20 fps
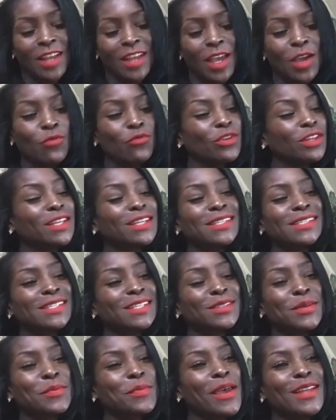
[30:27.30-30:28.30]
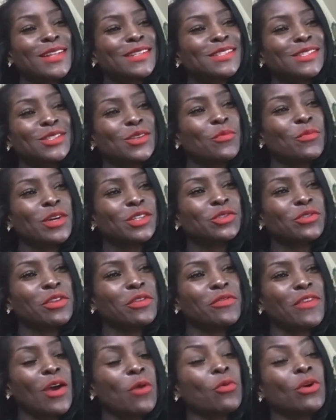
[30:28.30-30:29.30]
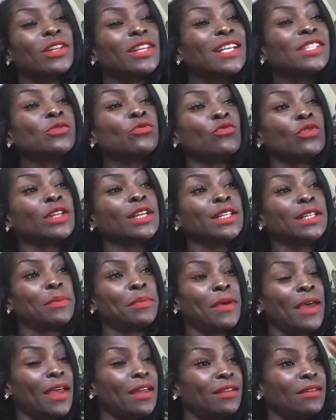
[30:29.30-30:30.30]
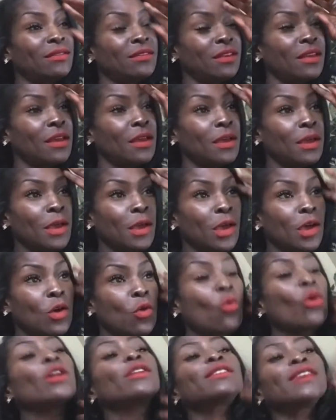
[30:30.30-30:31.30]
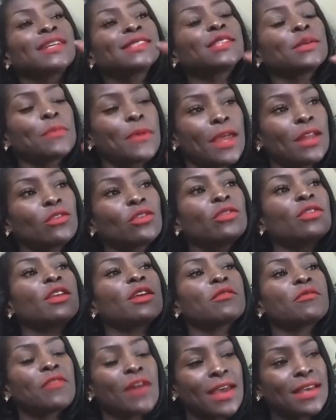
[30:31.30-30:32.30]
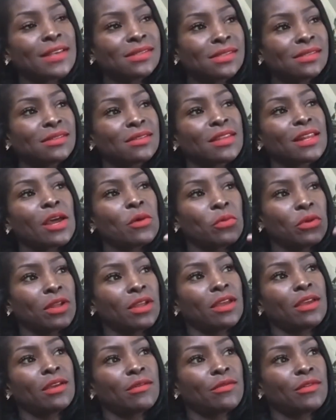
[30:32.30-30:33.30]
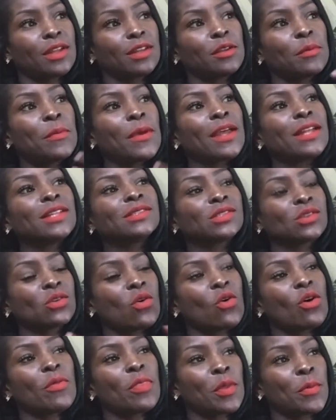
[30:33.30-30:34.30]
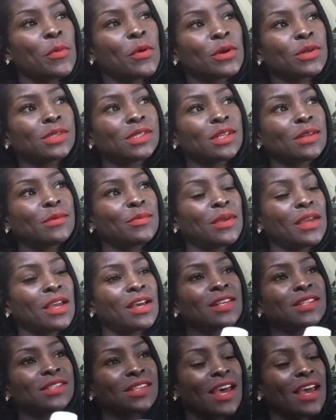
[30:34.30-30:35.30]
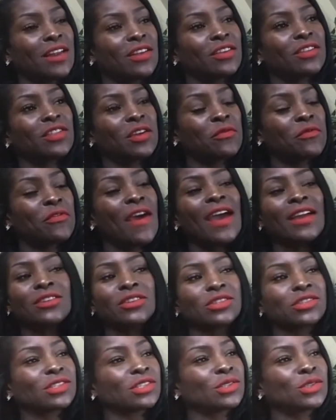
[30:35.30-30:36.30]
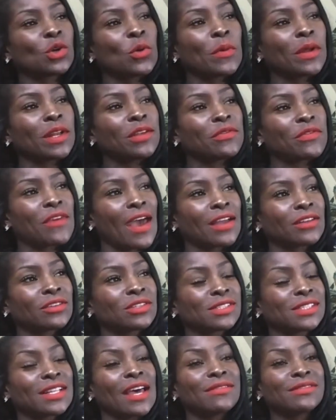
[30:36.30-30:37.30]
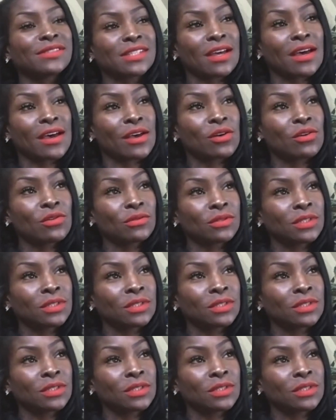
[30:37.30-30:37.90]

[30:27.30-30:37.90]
It depends so much on well, it doesn't really depend. Well, it does depend. The advice that I would give, it depends on the person because the factors, there's so many factors, lifestyle.